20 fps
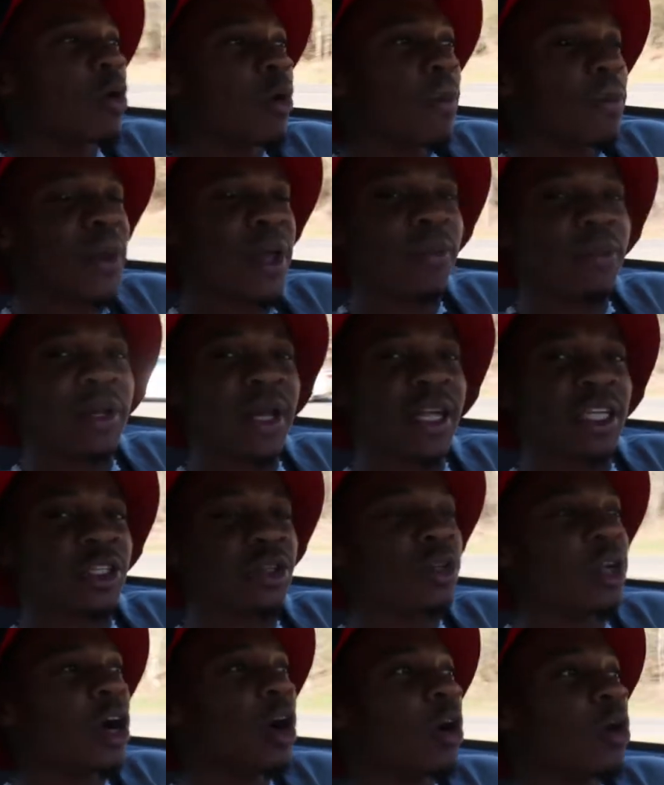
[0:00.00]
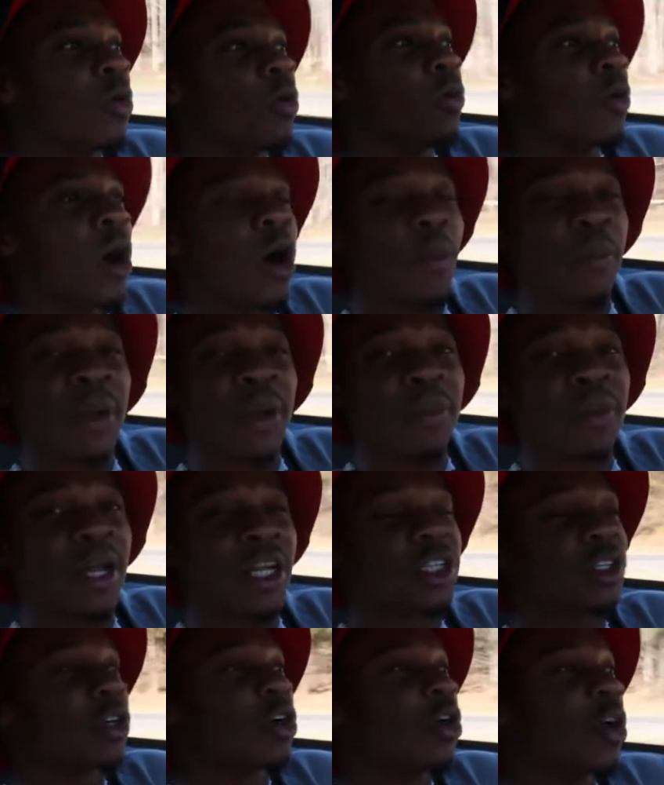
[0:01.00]
out with people that you know or people
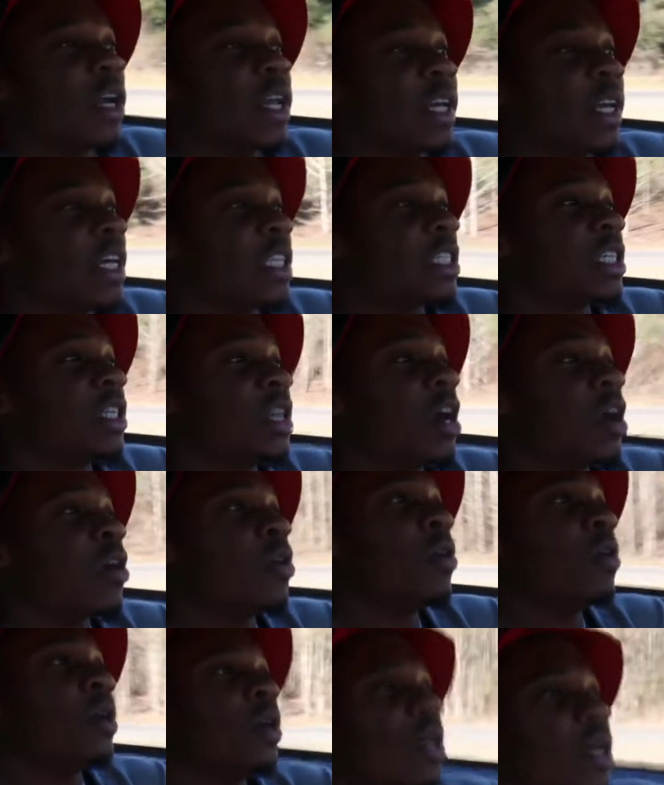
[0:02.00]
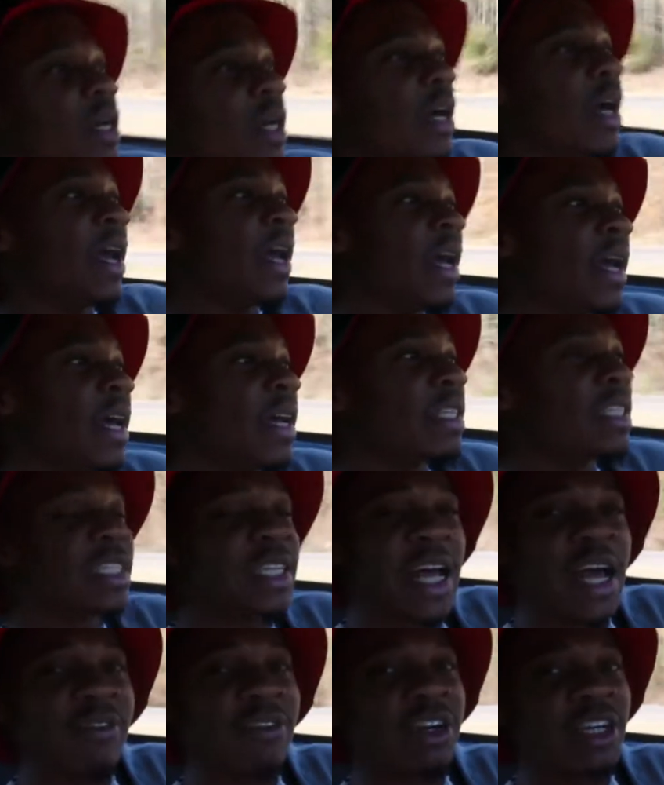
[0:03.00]
that you're going to get to know and
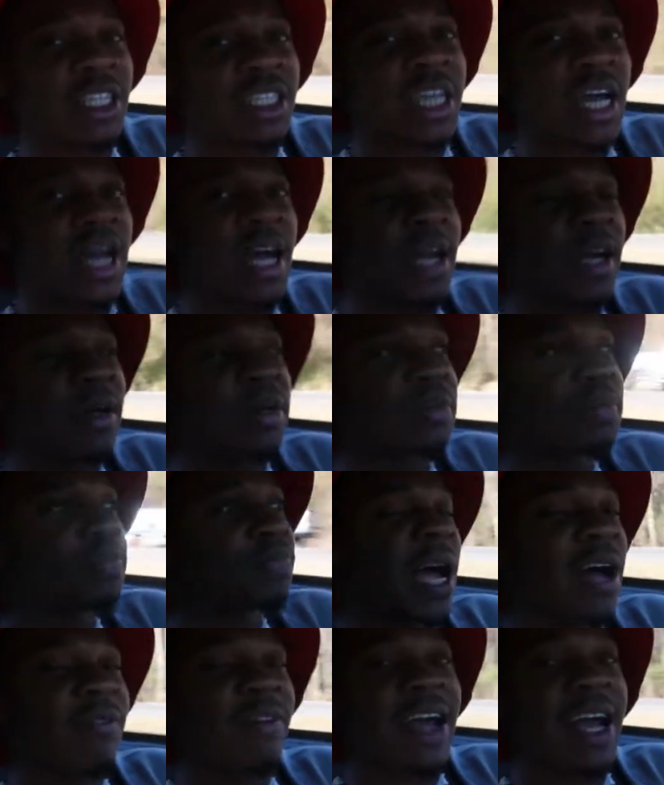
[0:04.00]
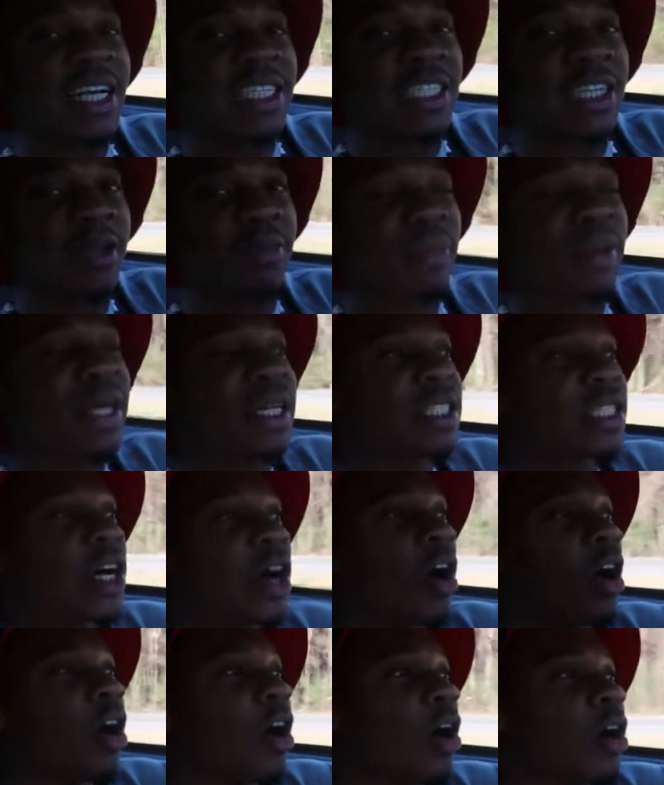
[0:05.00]
just have a good time. I've actually been
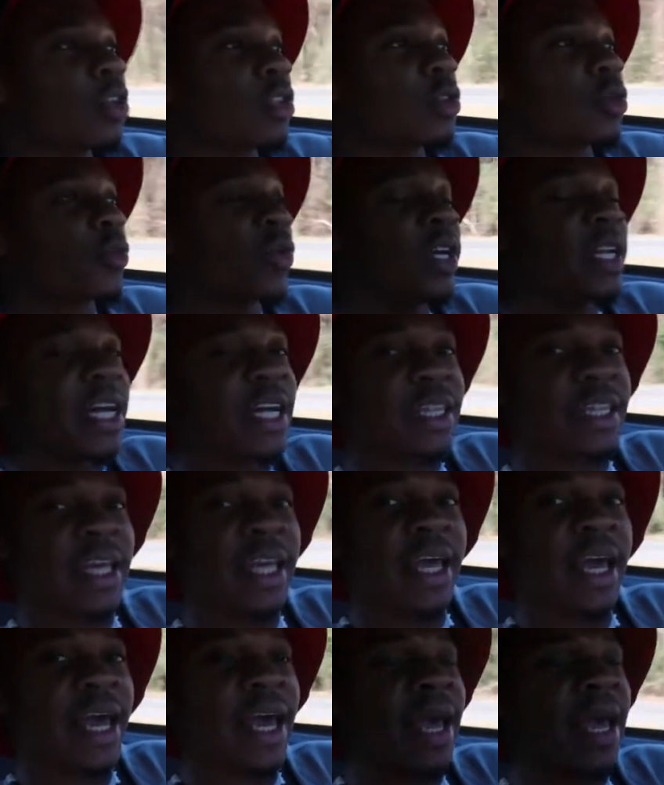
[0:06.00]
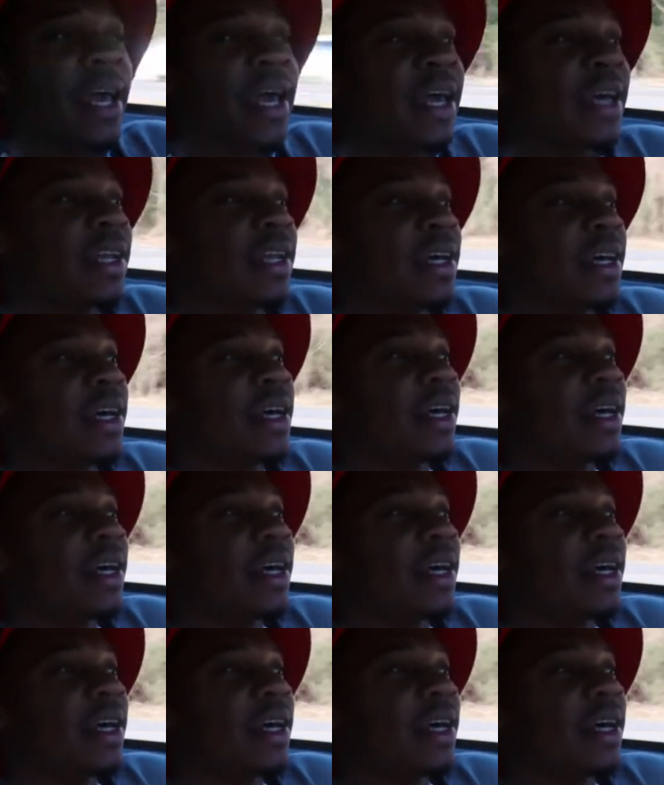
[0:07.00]
to all three that they had,